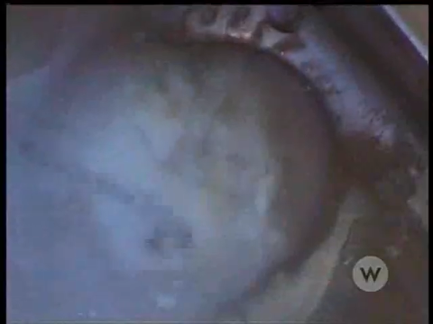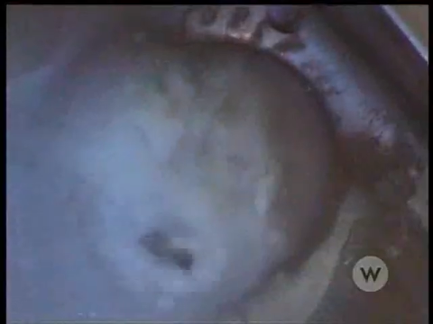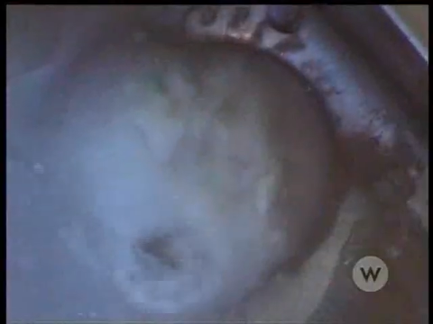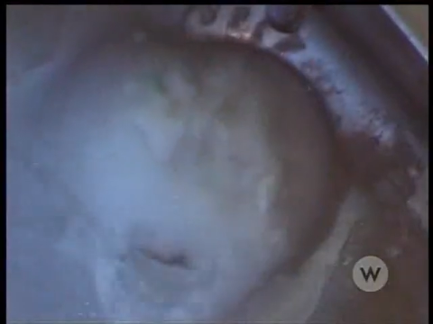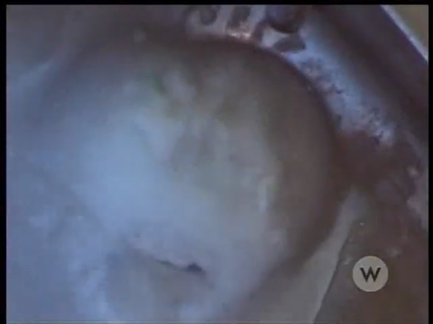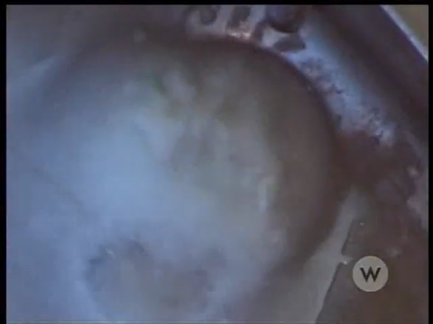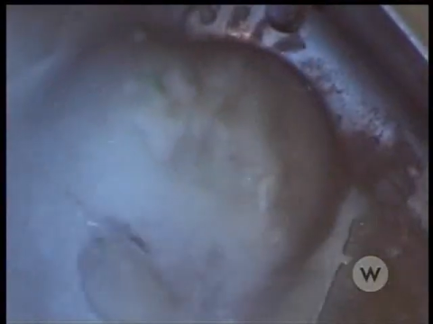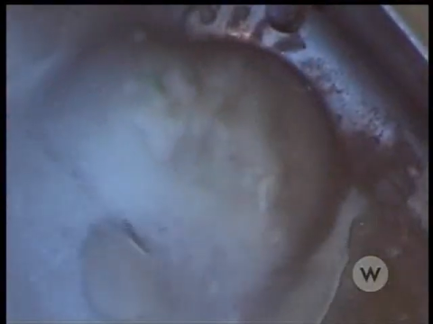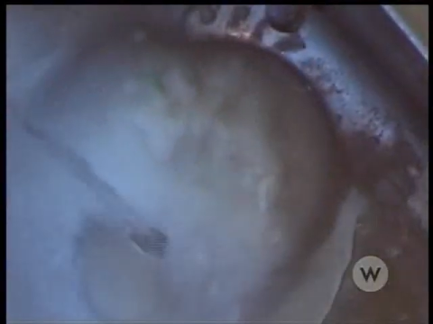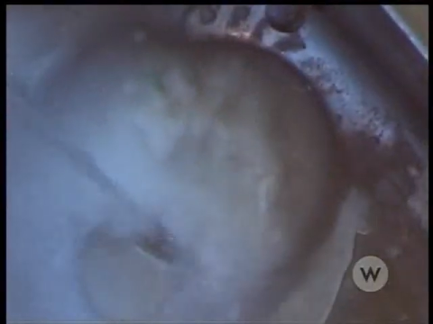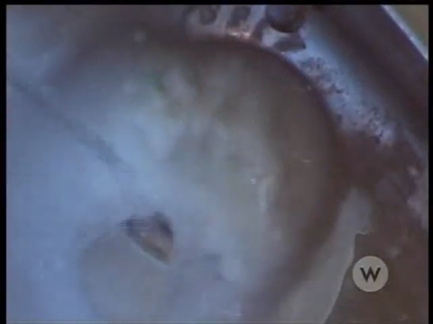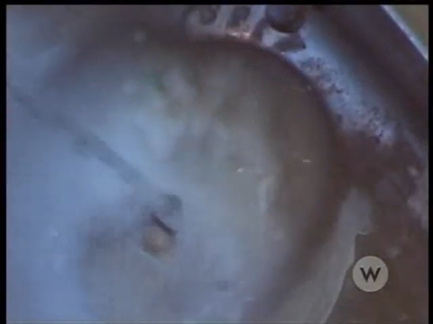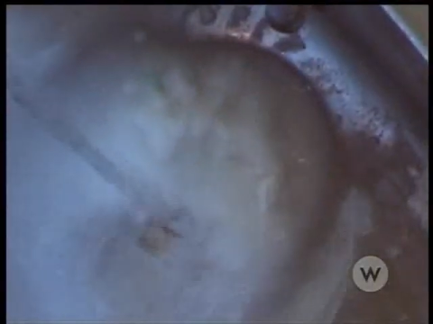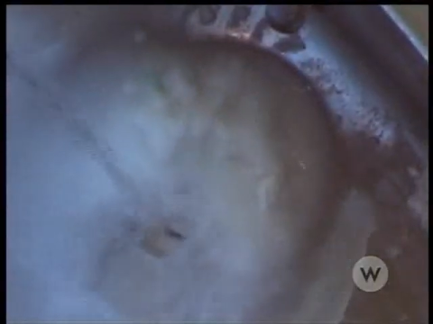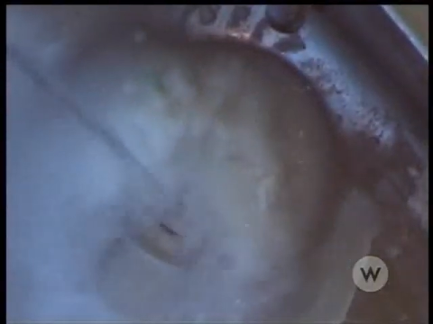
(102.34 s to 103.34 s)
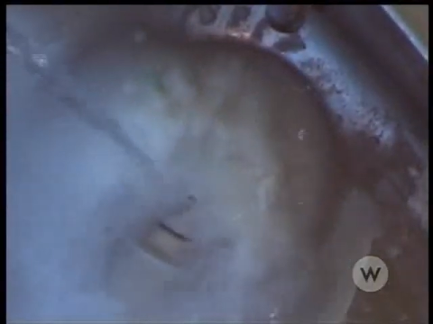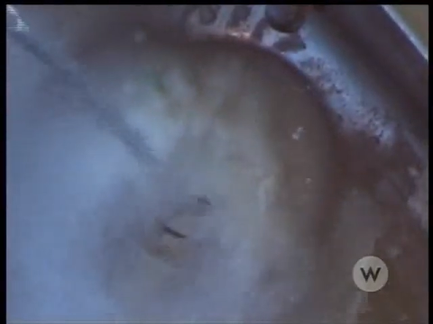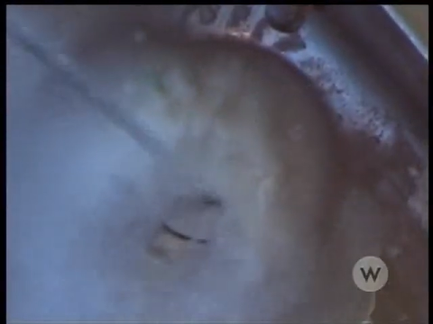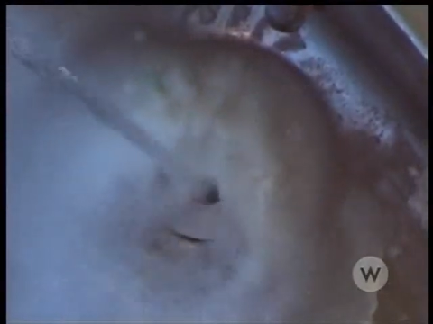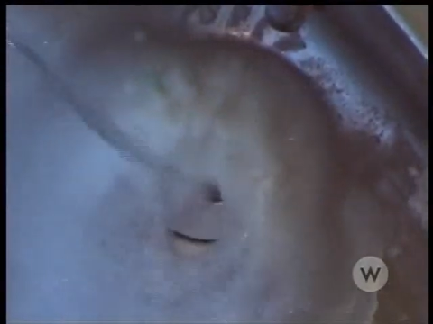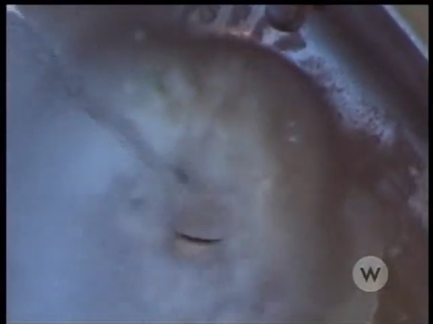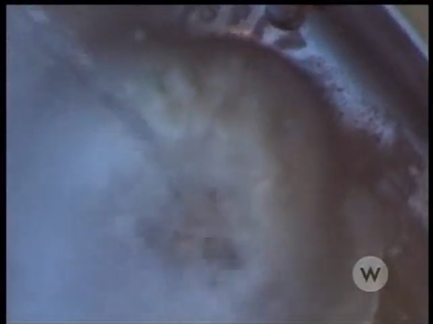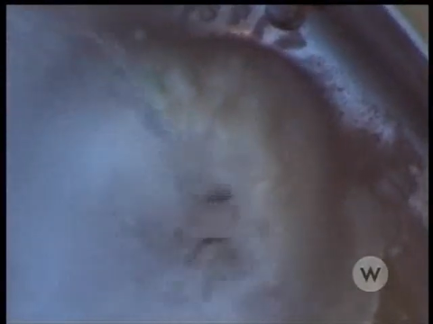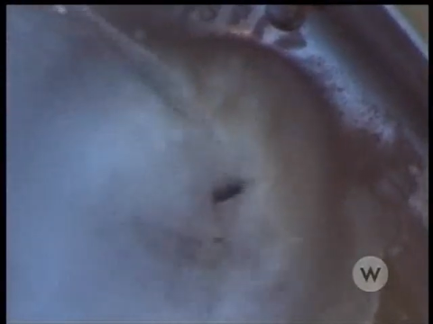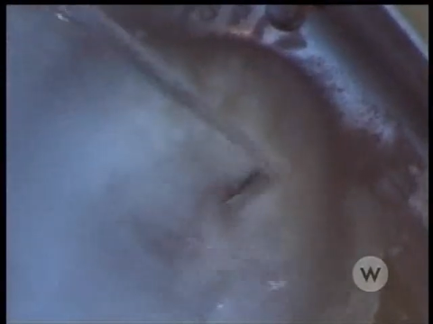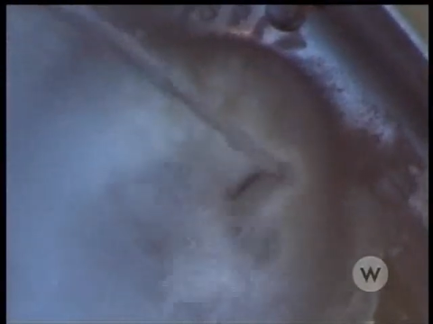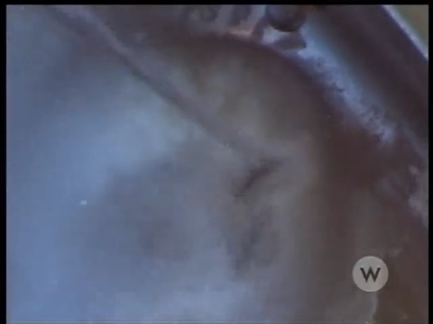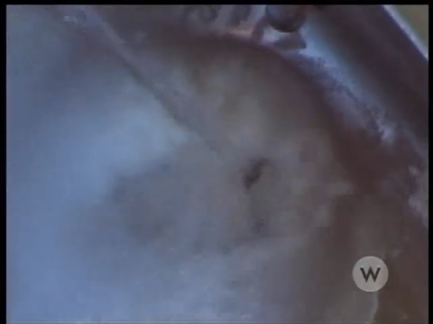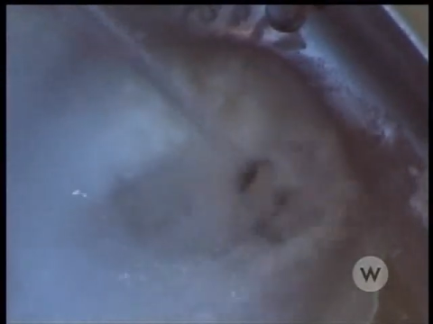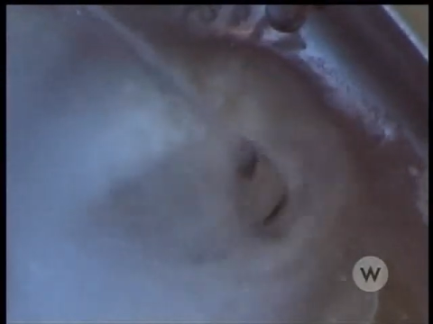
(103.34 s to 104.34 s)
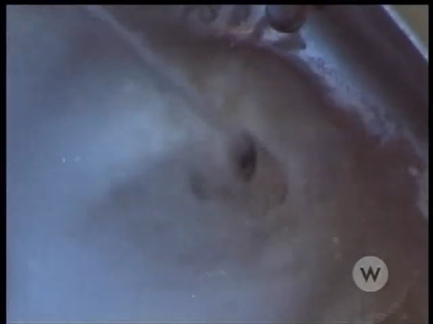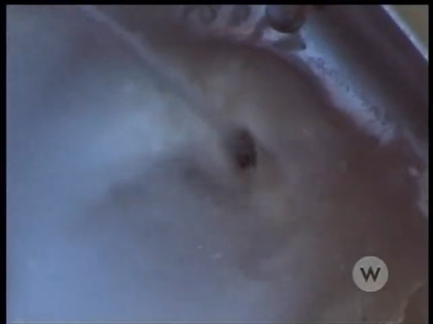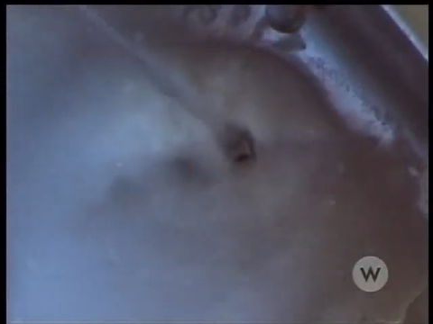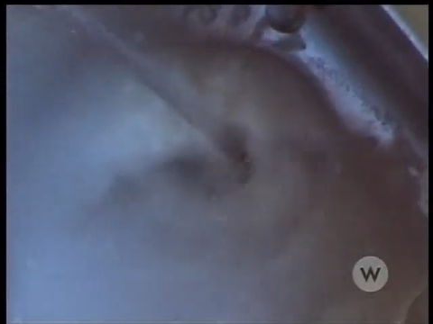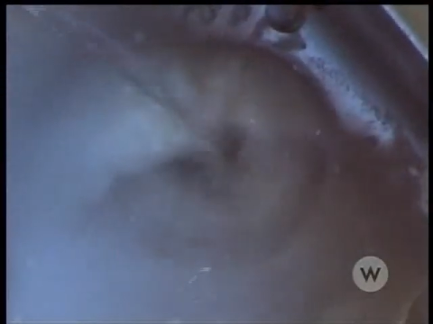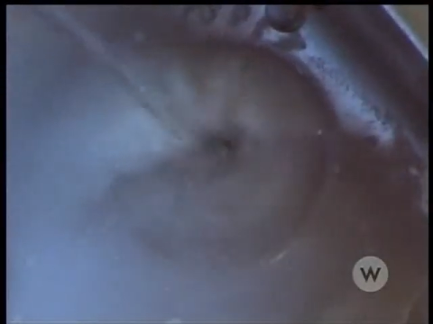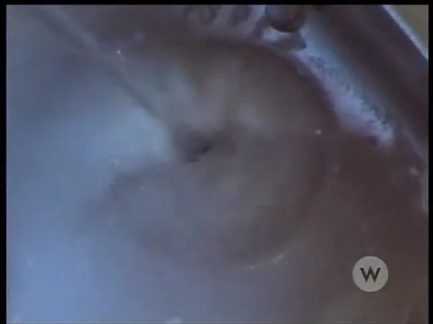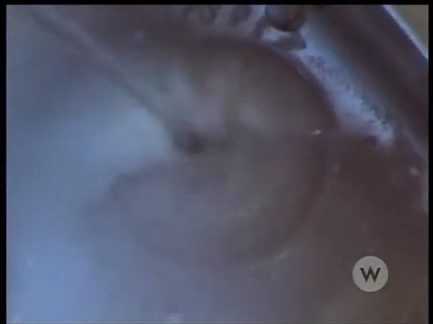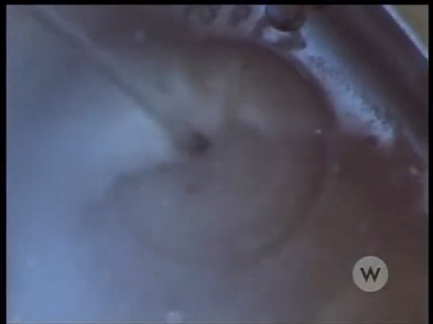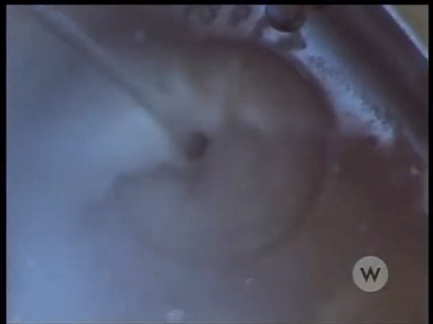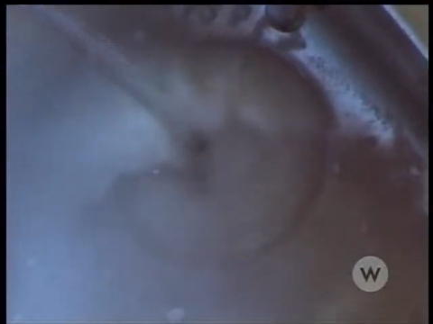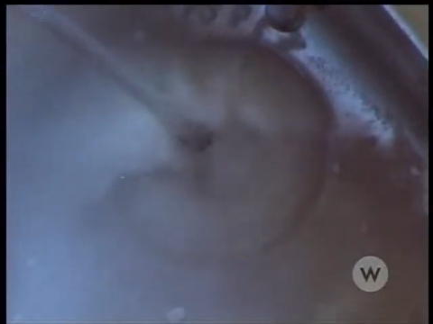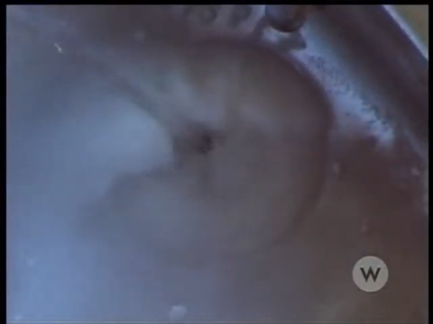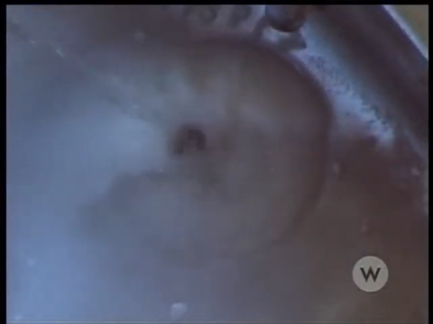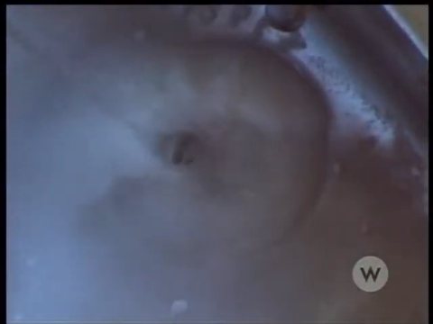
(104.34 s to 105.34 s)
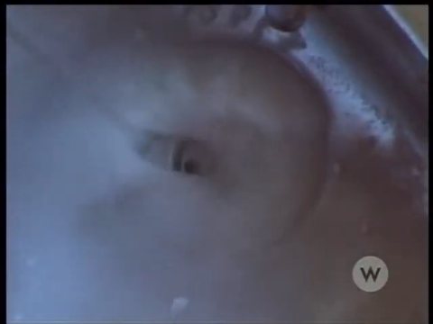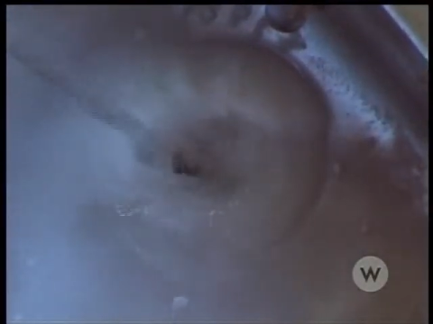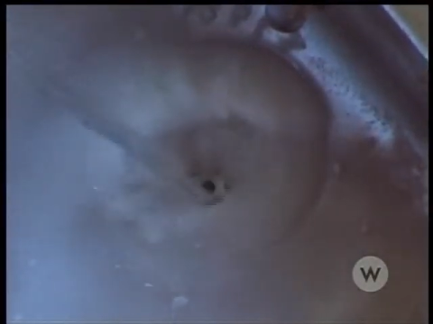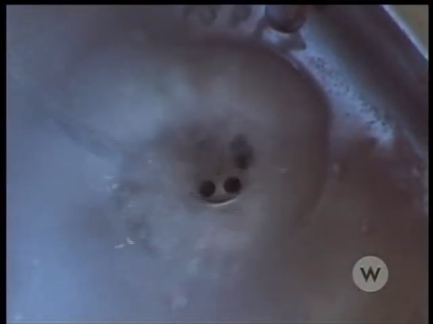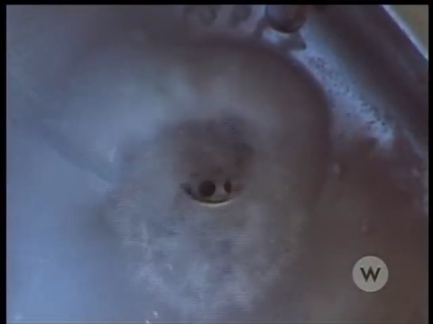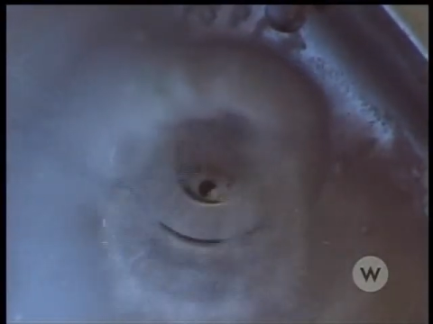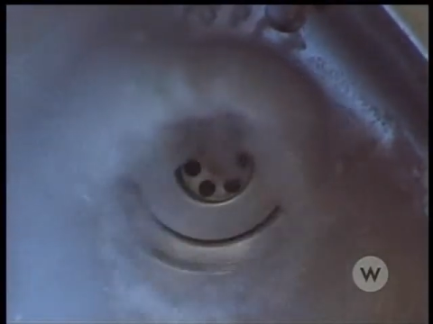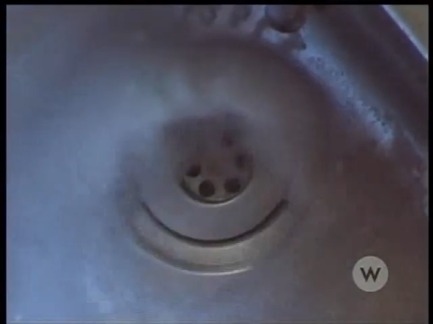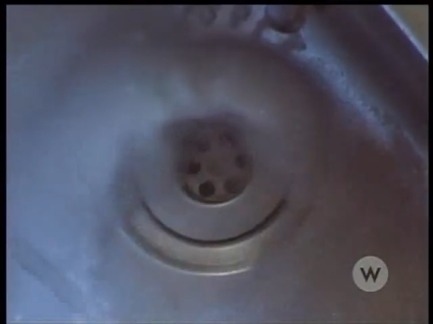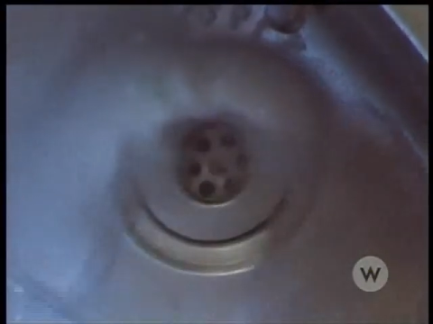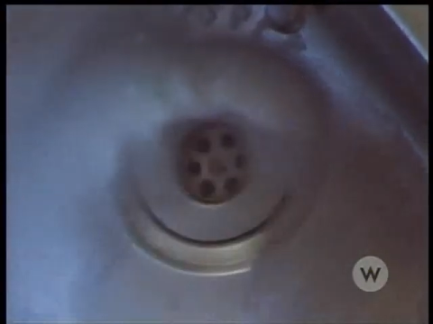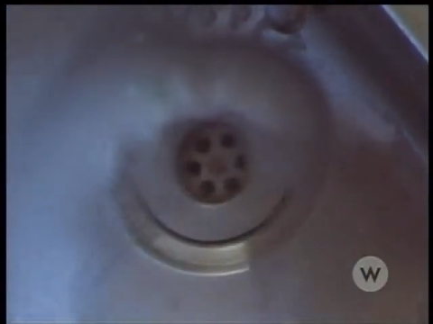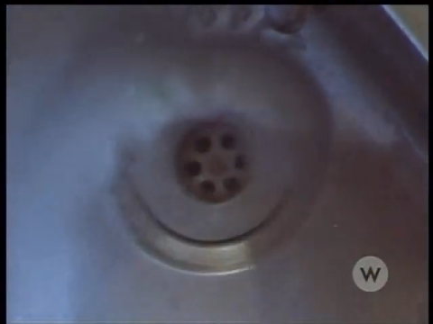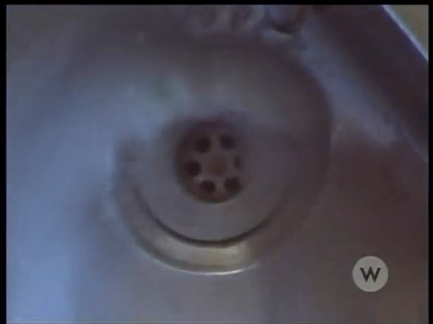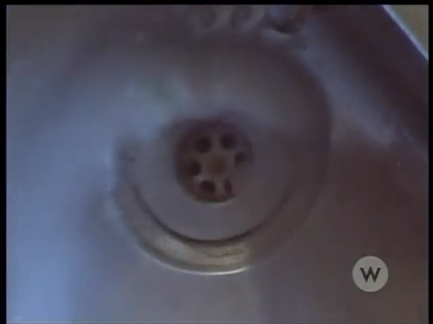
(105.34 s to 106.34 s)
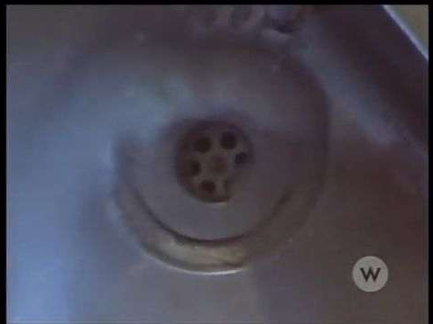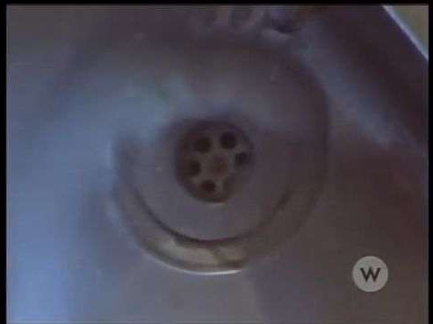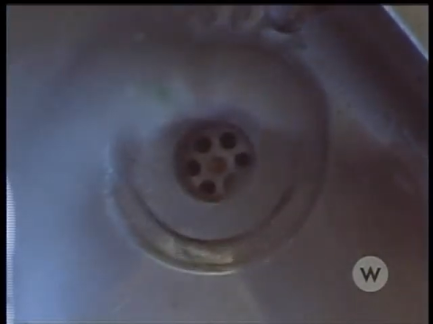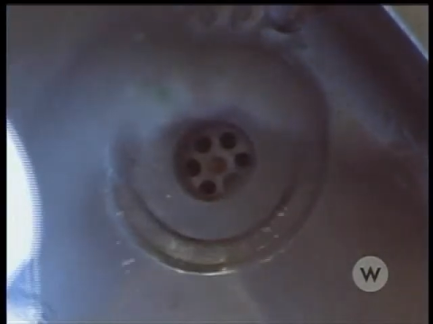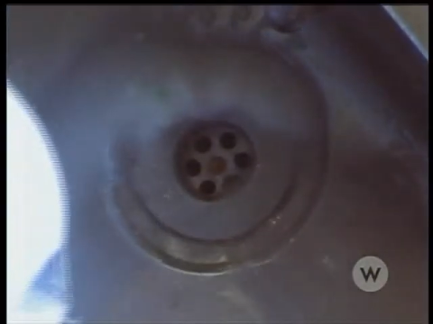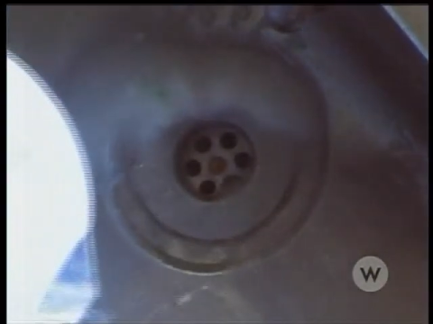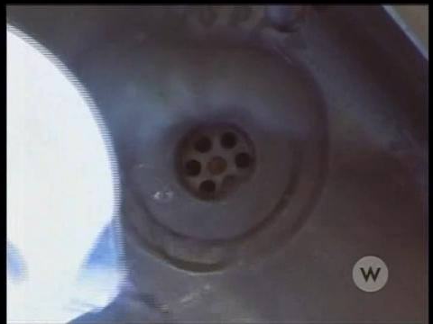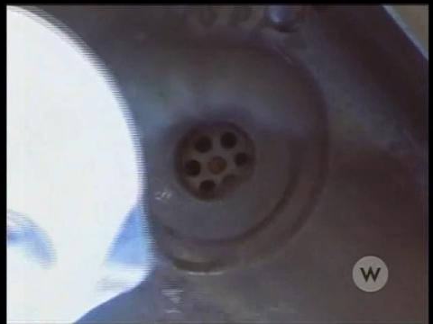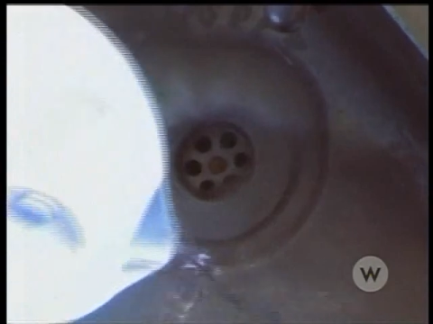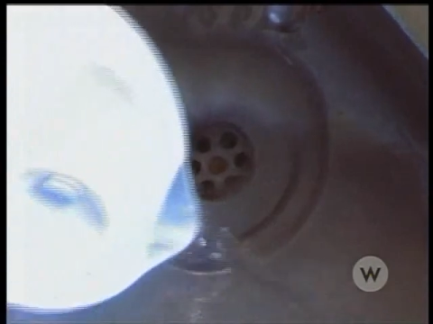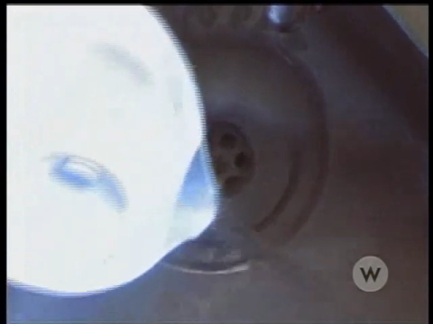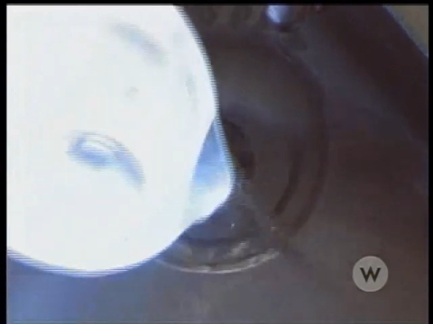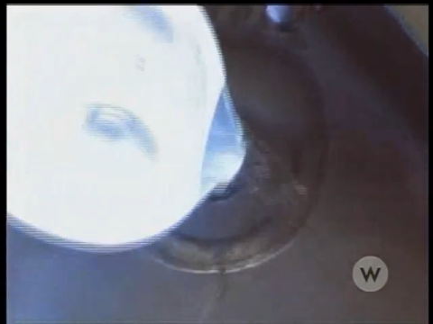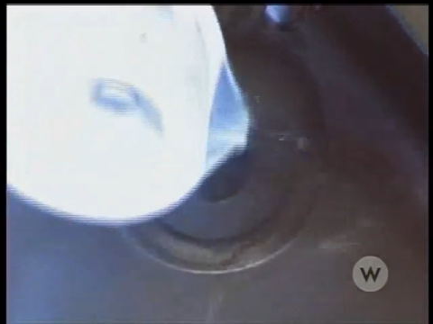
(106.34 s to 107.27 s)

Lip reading: [unreadable: no face in view]